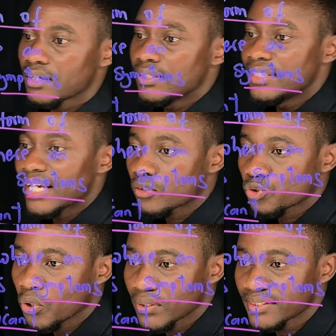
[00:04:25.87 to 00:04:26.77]
their
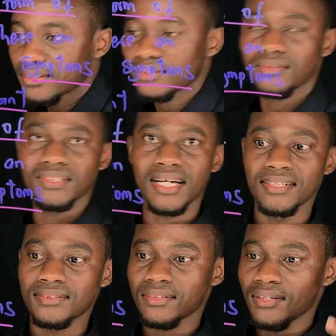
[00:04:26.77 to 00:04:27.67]
thoughts, that
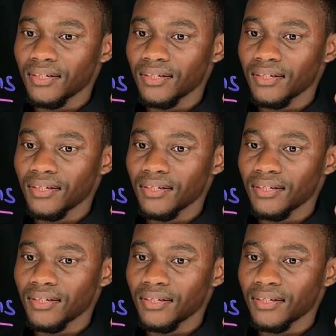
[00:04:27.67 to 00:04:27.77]
is,